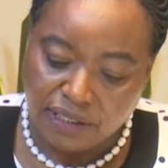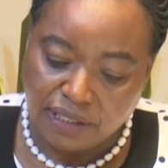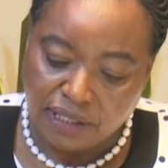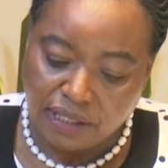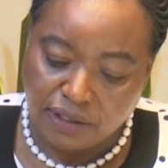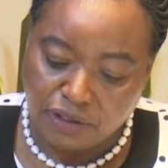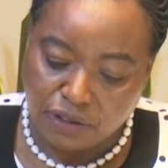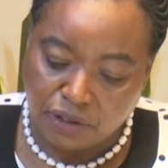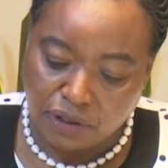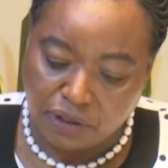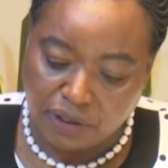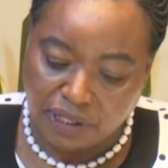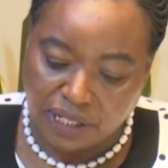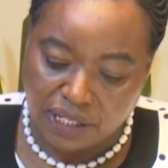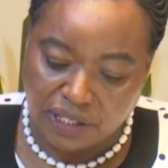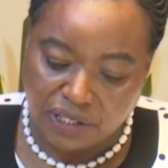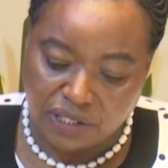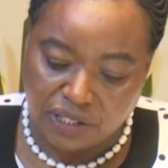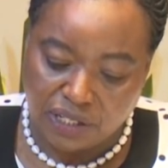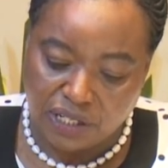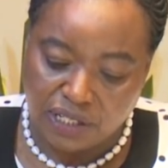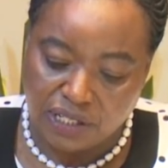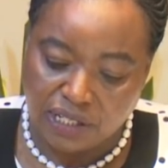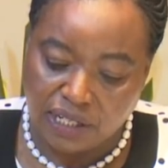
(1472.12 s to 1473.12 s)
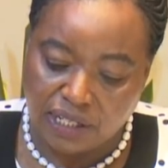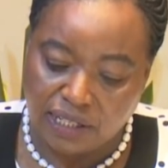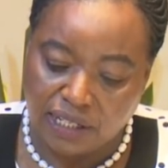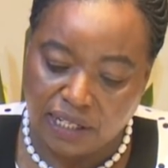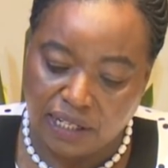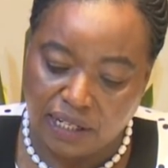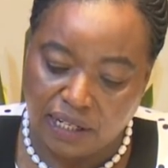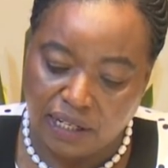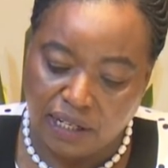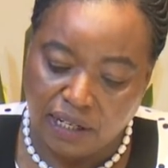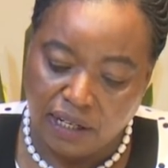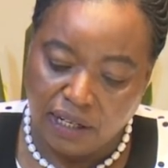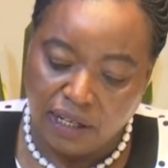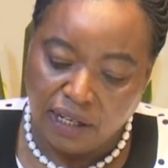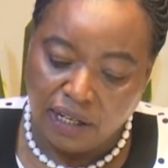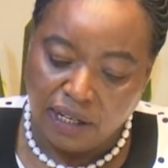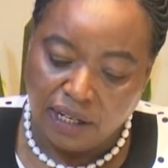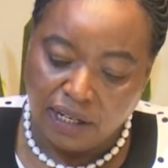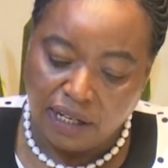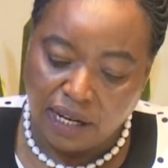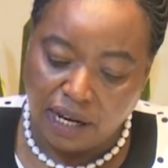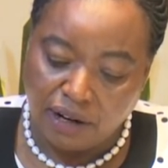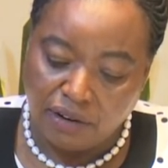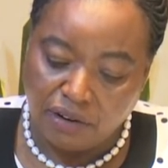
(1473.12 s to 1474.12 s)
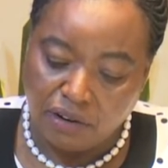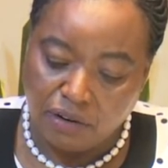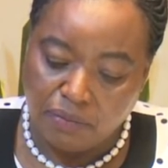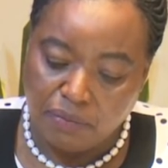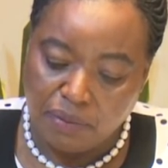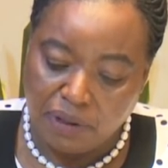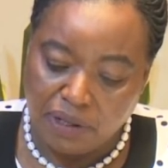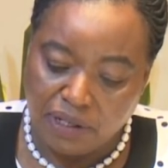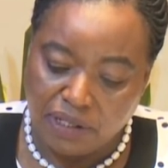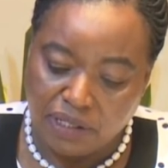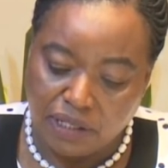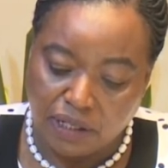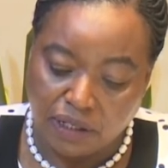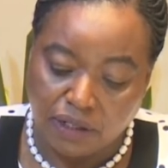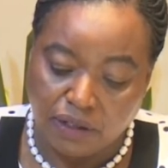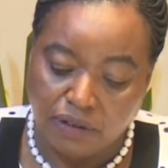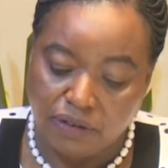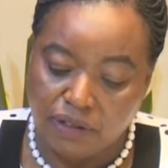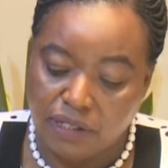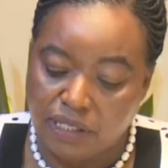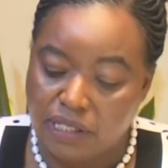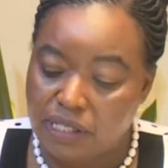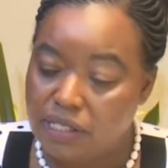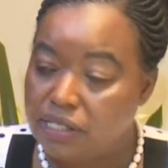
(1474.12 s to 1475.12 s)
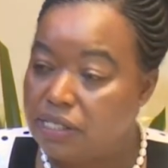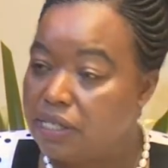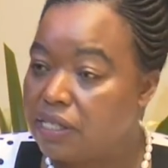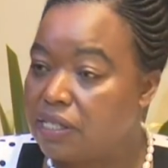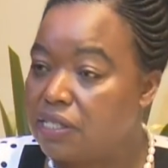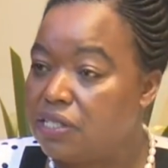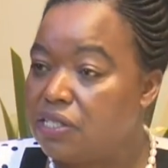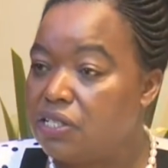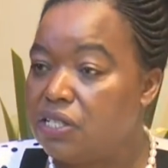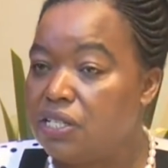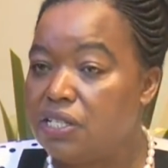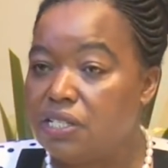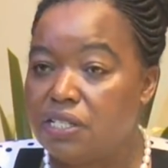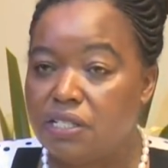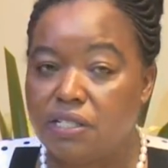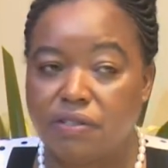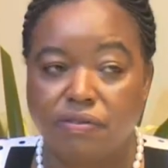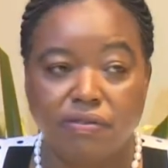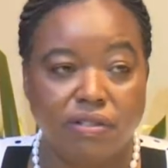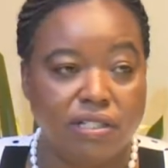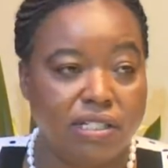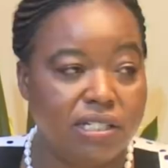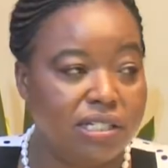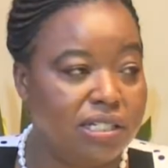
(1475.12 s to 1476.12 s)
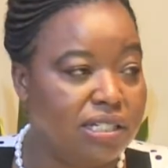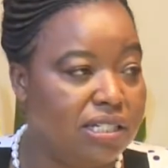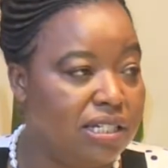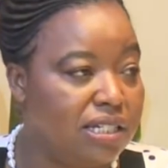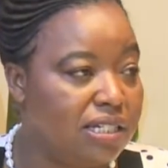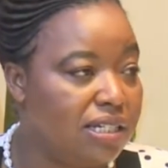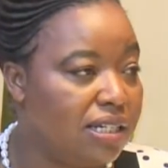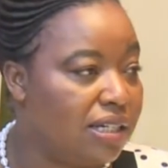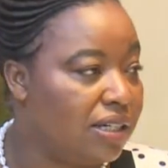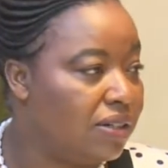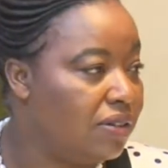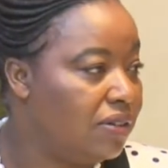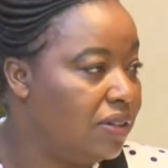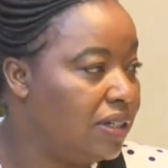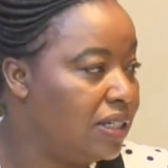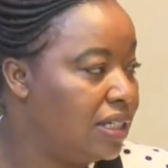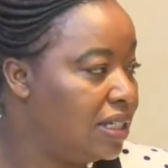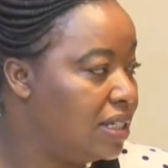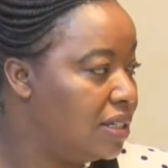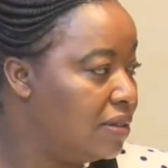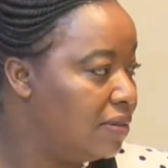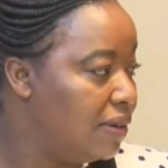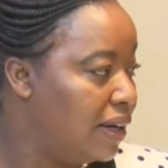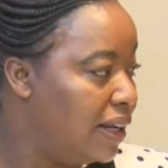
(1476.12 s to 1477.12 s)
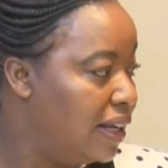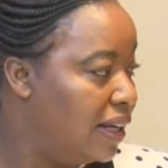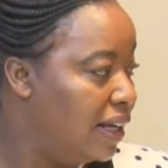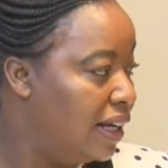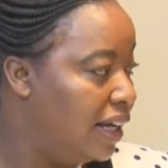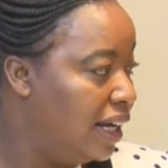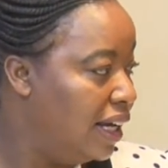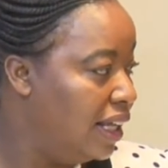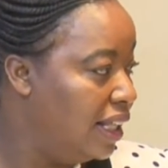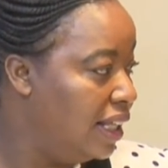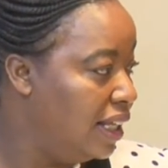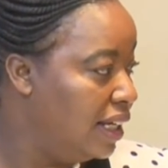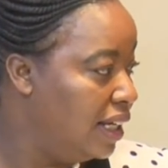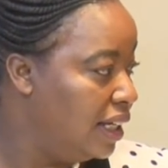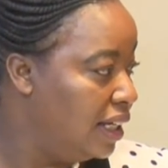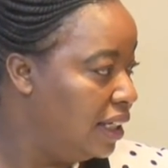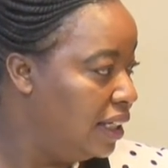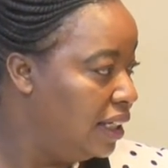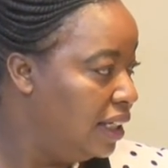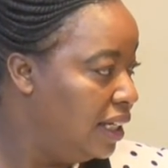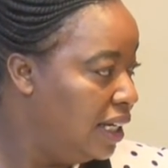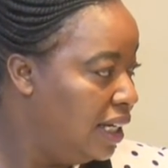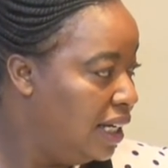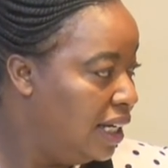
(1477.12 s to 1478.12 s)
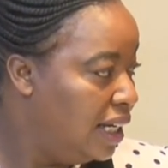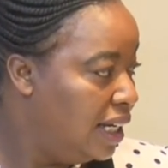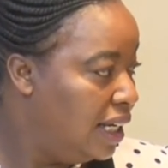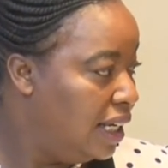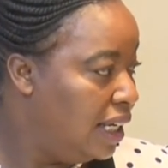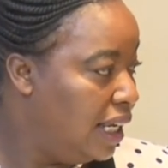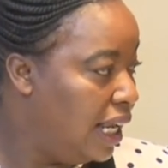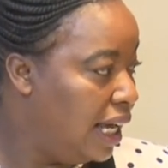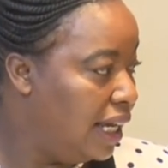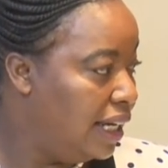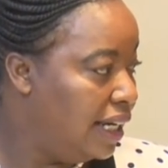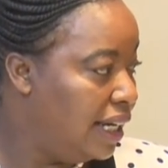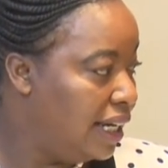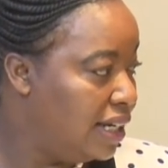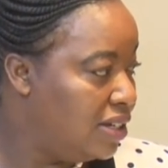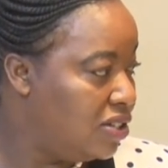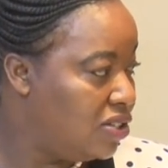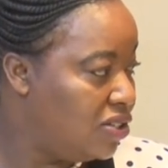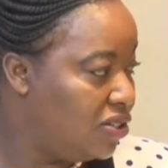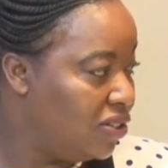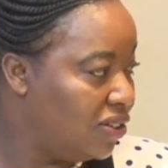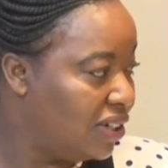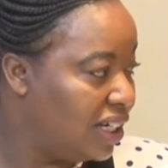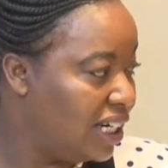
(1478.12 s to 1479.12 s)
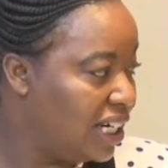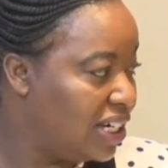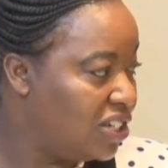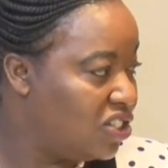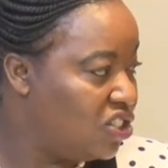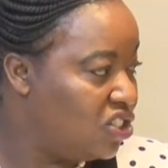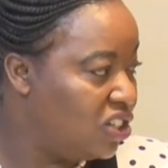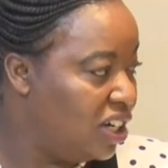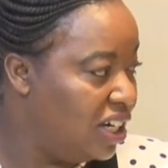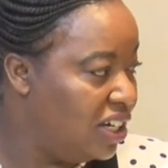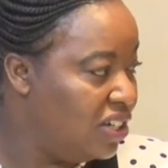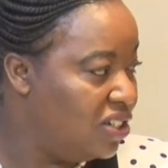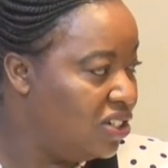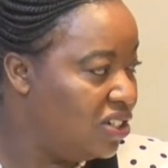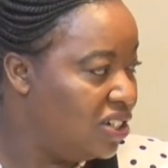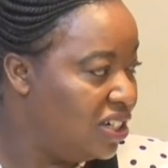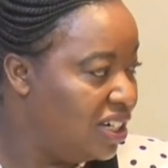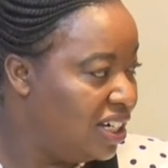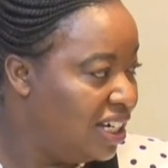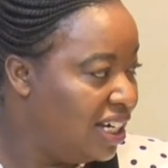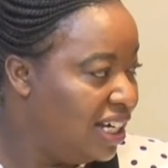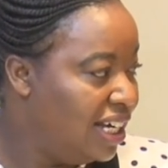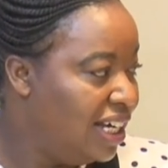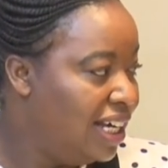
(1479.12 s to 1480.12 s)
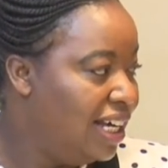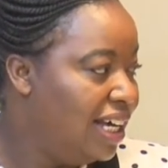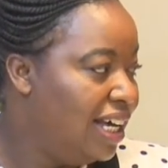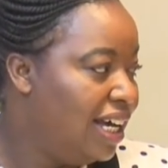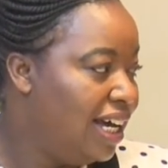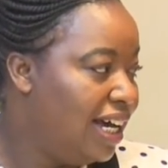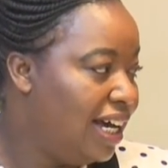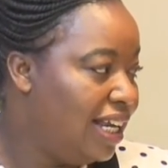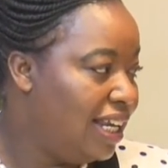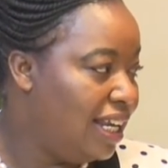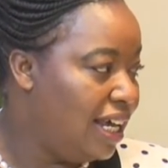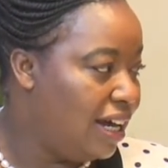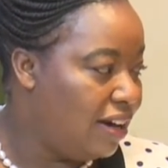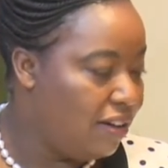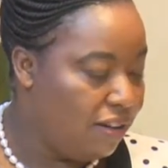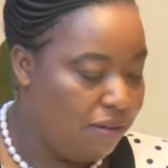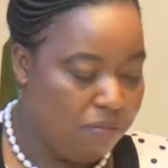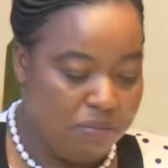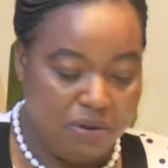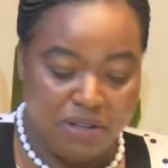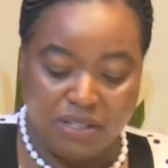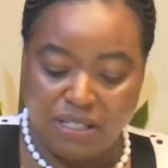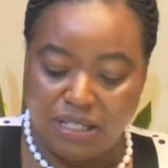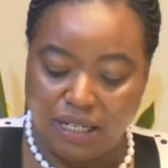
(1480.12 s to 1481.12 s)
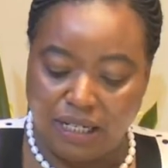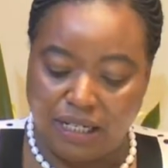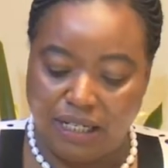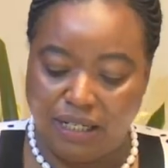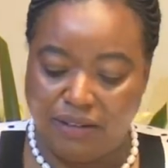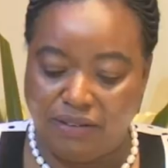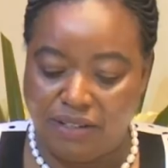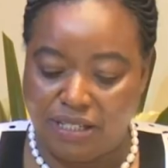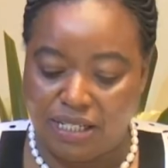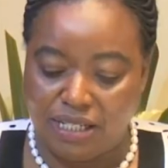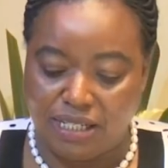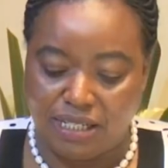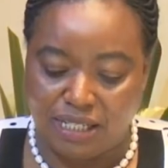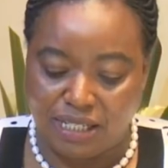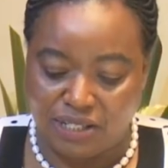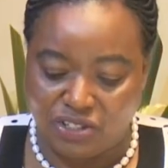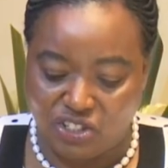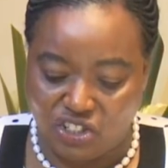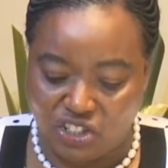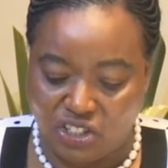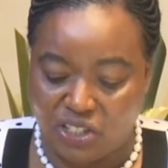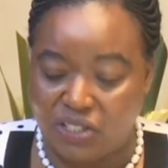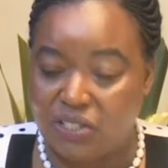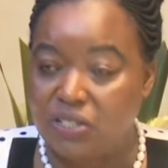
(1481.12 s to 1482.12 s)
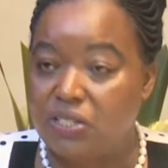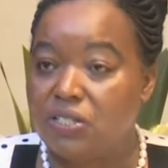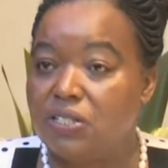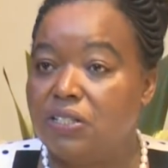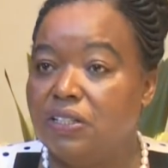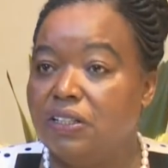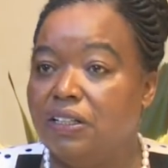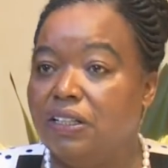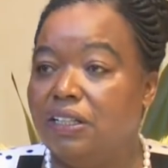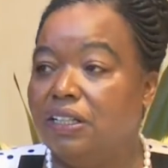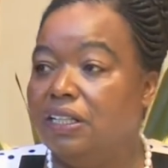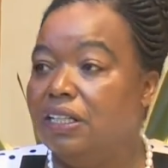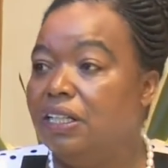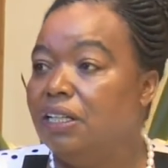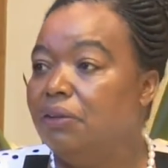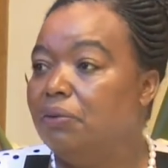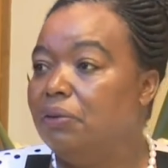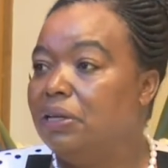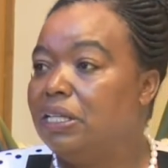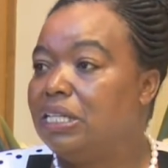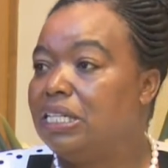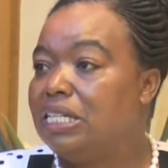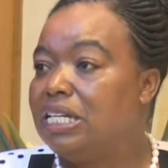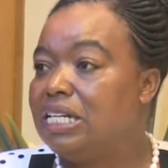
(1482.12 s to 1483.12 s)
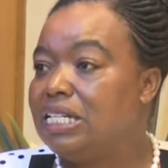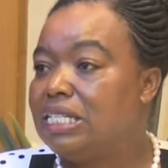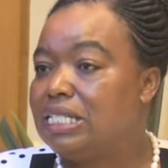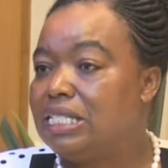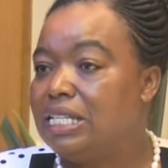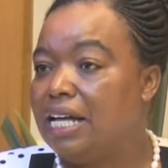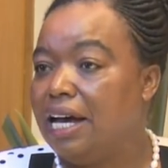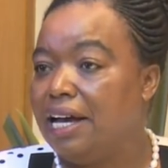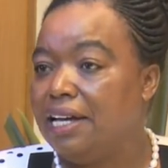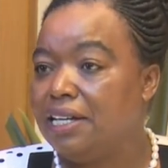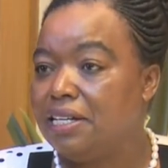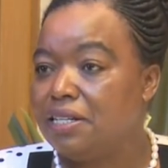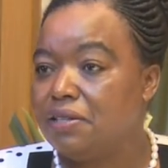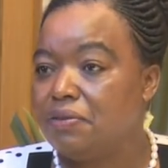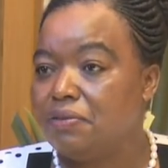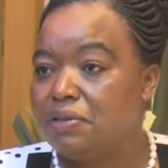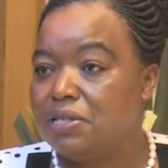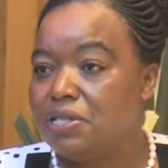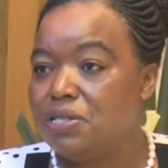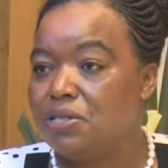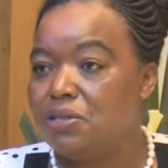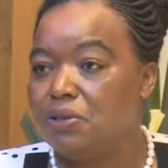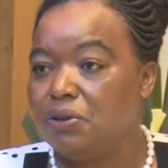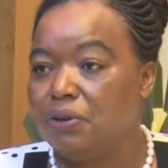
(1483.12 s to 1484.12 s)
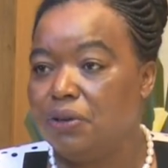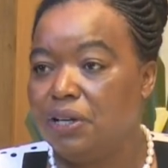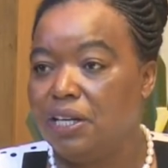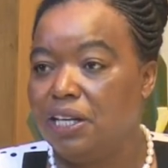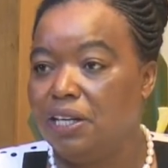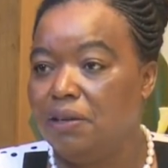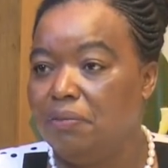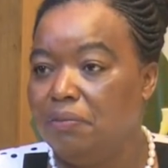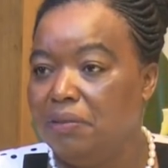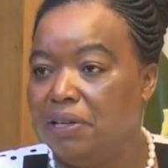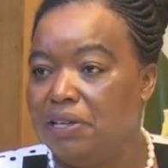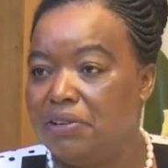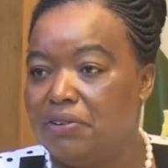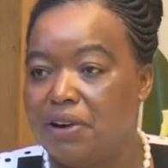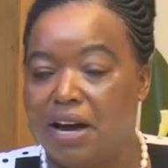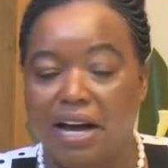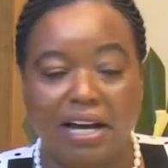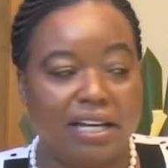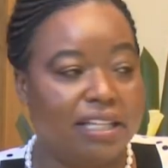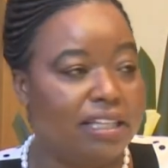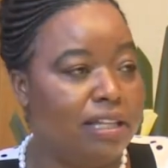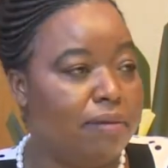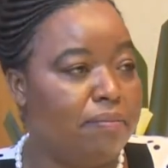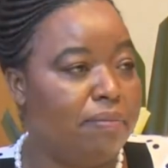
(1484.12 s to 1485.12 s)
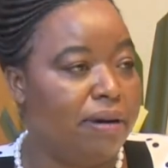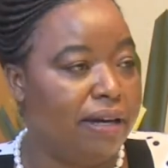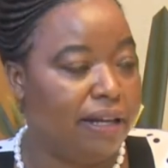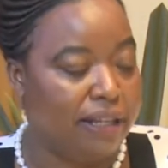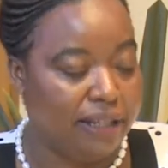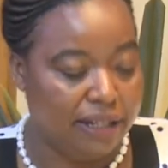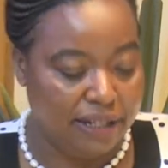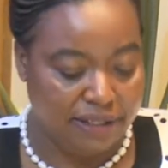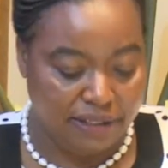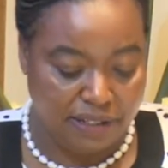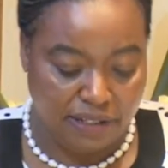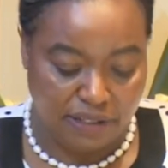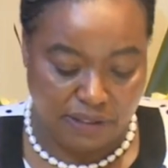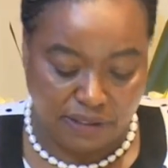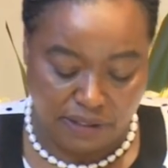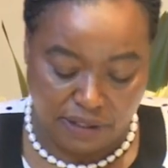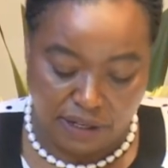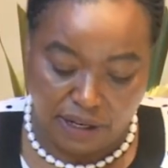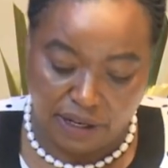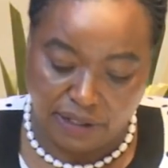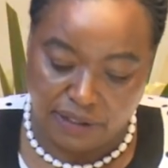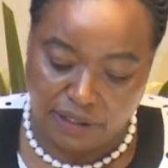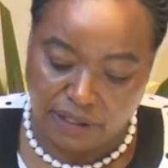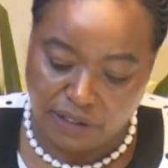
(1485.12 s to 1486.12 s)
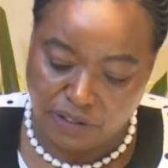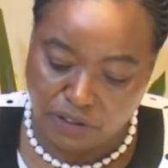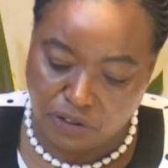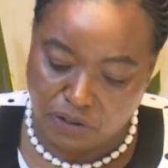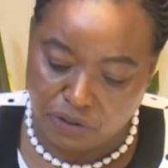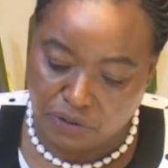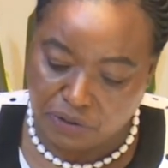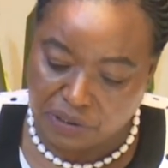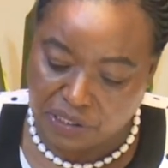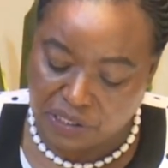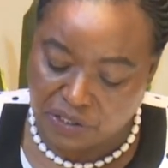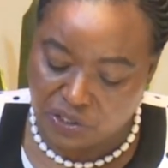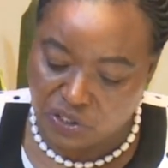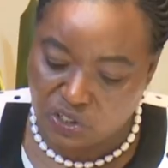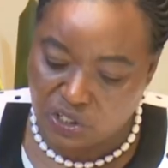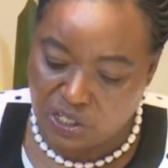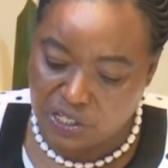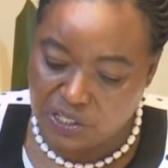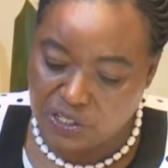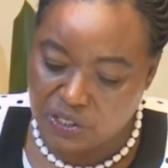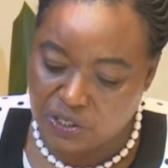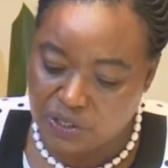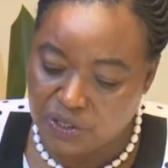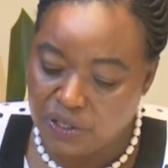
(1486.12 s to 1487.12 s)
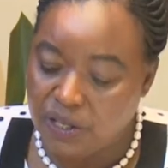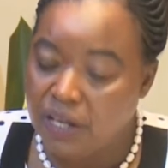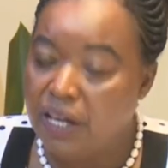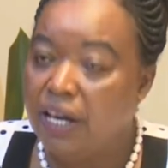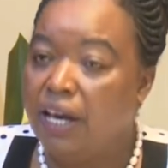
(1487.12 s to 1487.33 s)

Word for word: the stock exchange and the Nairobi Securities Exchange, which is the securities one. I think London Stock Exchange and Nairobi Securities Exchange. He witnessed that. We saw him. He rang the bell at, this, at the stock exchange.